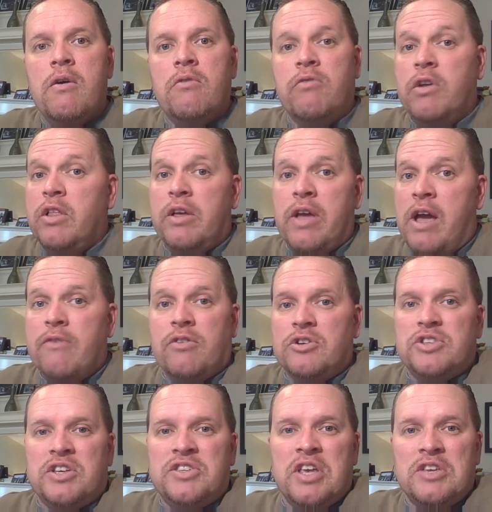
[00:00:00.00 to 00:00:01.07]
really ever
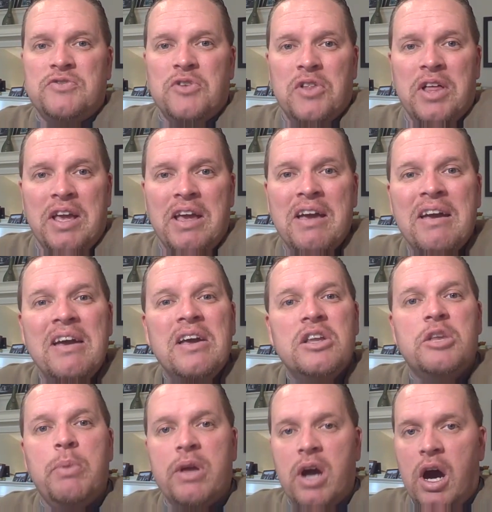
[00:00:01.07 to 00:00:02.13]
successfully,
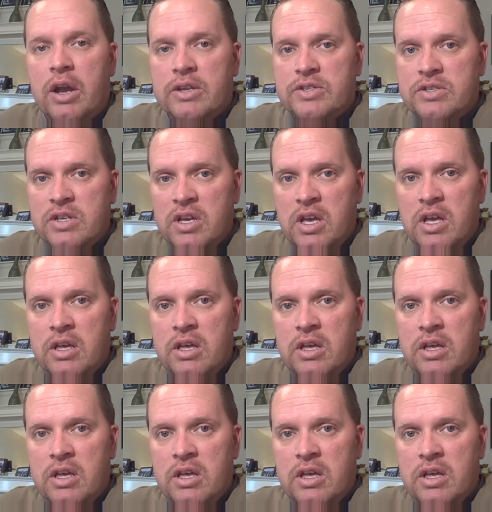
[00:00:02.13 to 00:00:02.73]
to be honest,